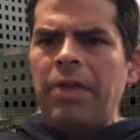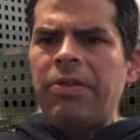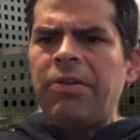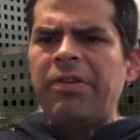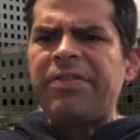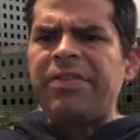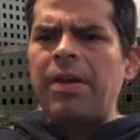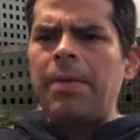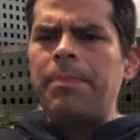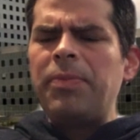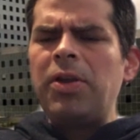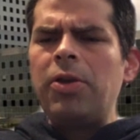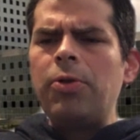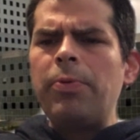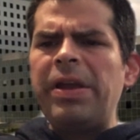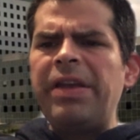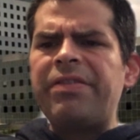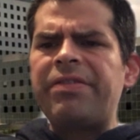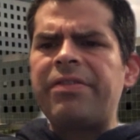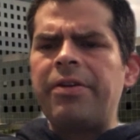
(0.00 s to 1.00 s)
there's some new
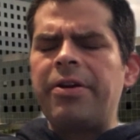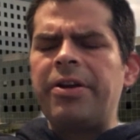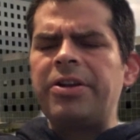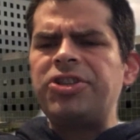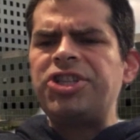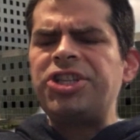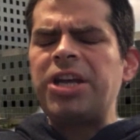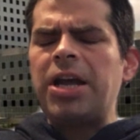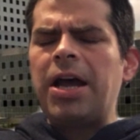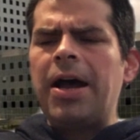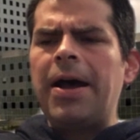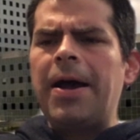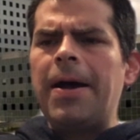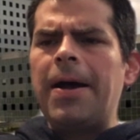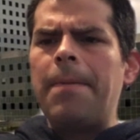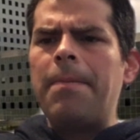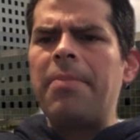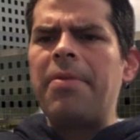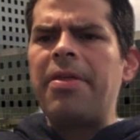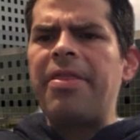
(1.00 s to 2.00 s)
research
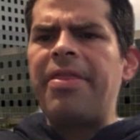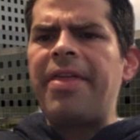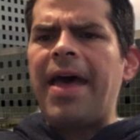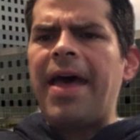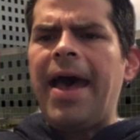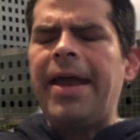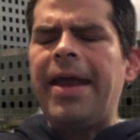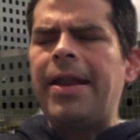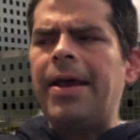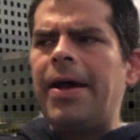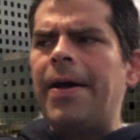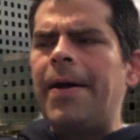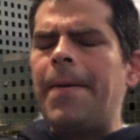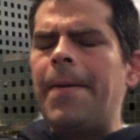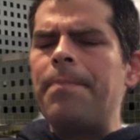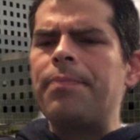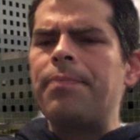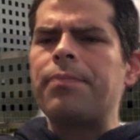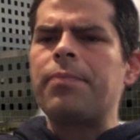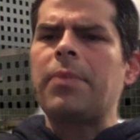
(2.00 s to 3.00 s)
that
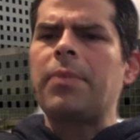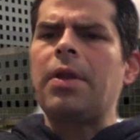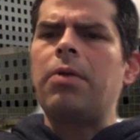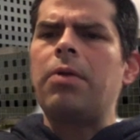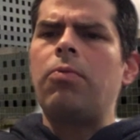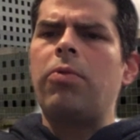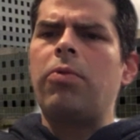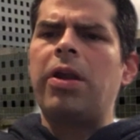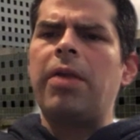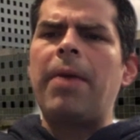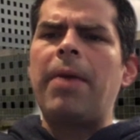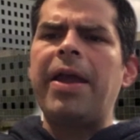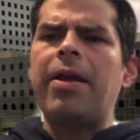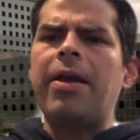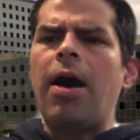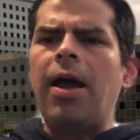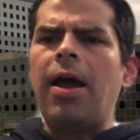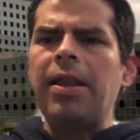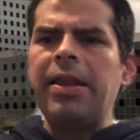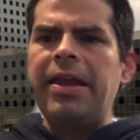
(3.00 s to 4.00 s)
one of my
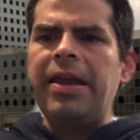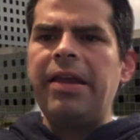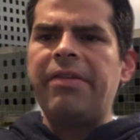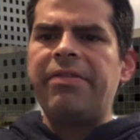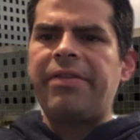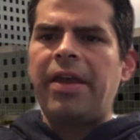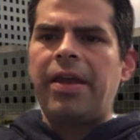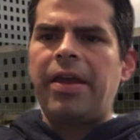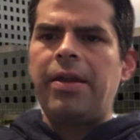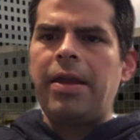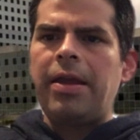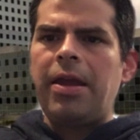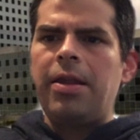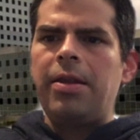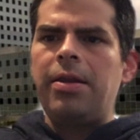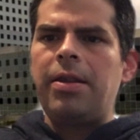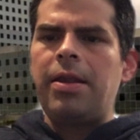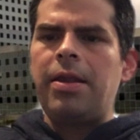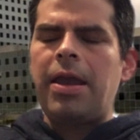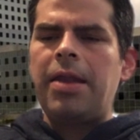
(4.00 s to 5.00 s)
colleagues and
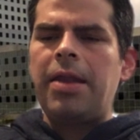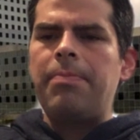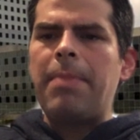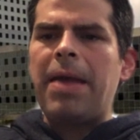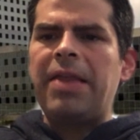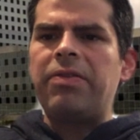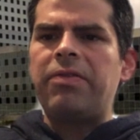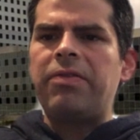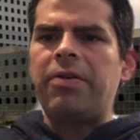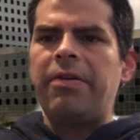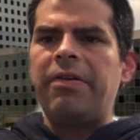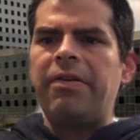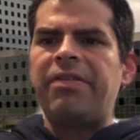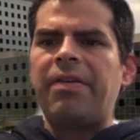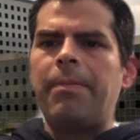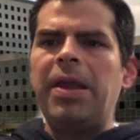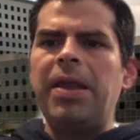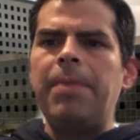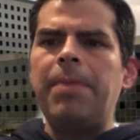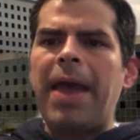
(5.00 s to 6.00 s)

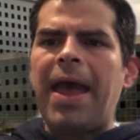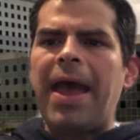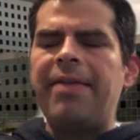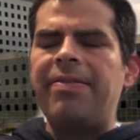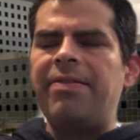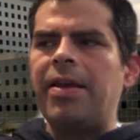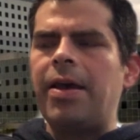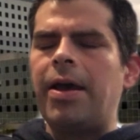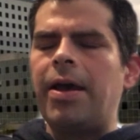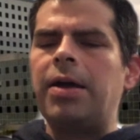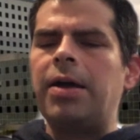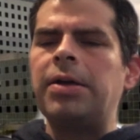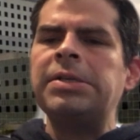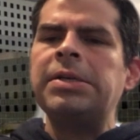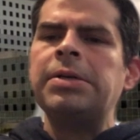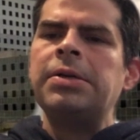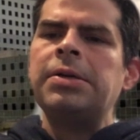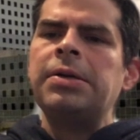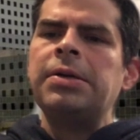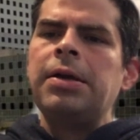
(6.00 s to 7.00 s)
mentors, Amit Pandya,
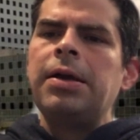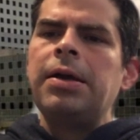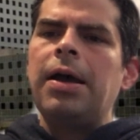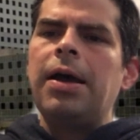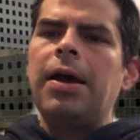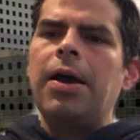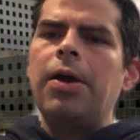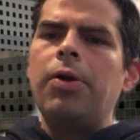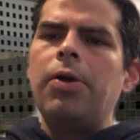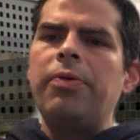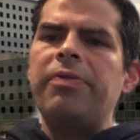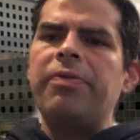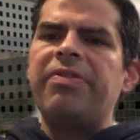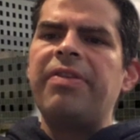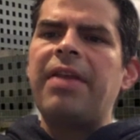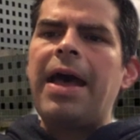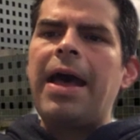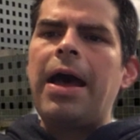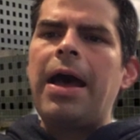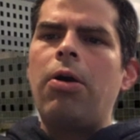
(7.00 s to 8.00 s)
who's
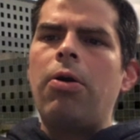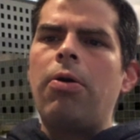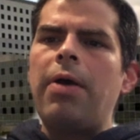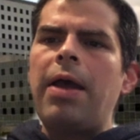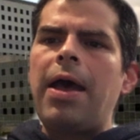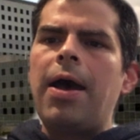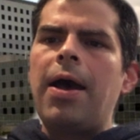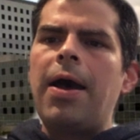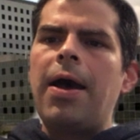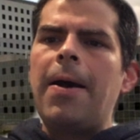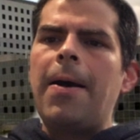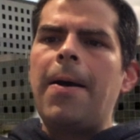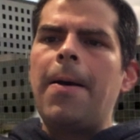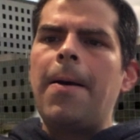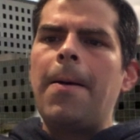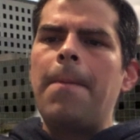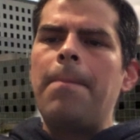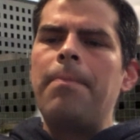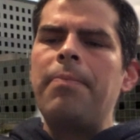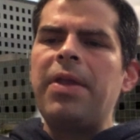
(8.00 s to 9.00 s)
now
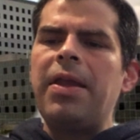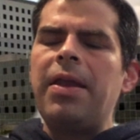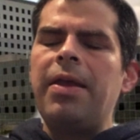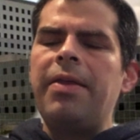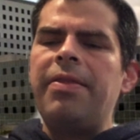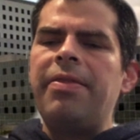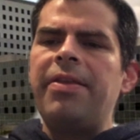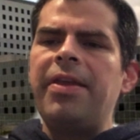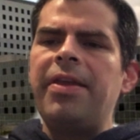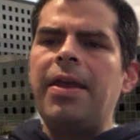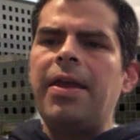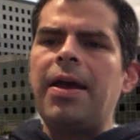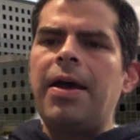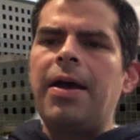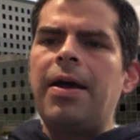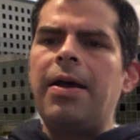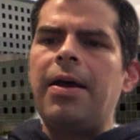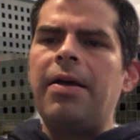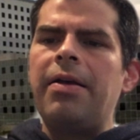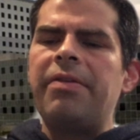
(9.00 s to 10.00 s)
in
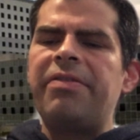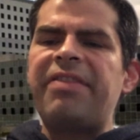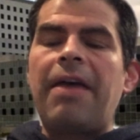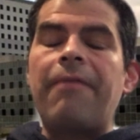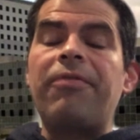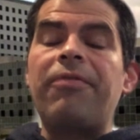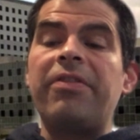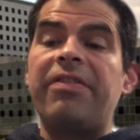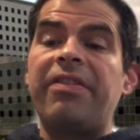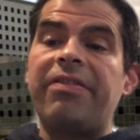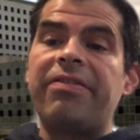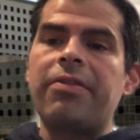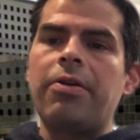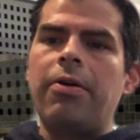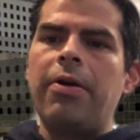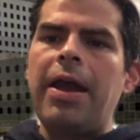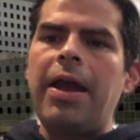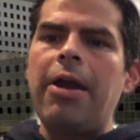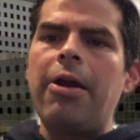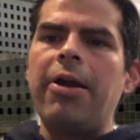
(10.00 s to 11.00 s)
the San
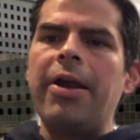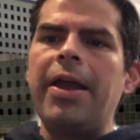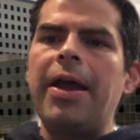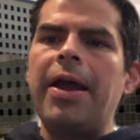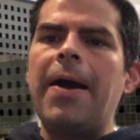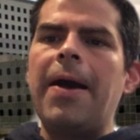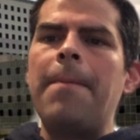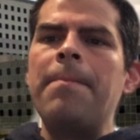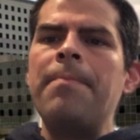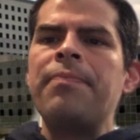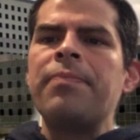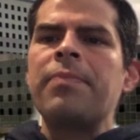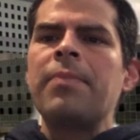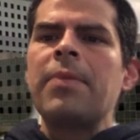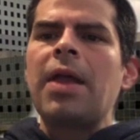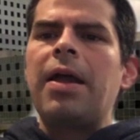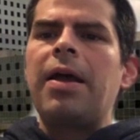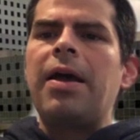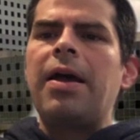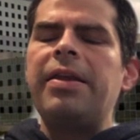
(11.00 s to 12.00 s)
Francisco area,
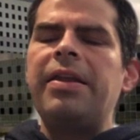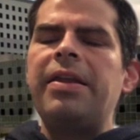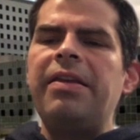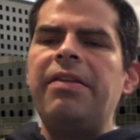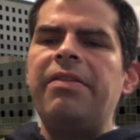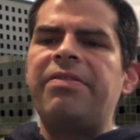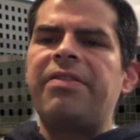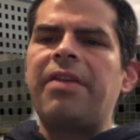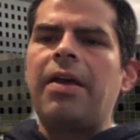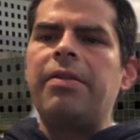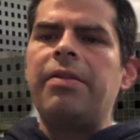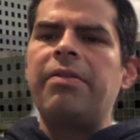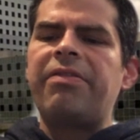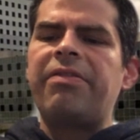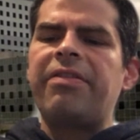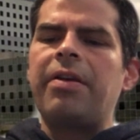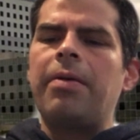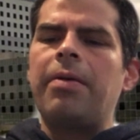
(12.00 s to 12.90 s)
he's done some.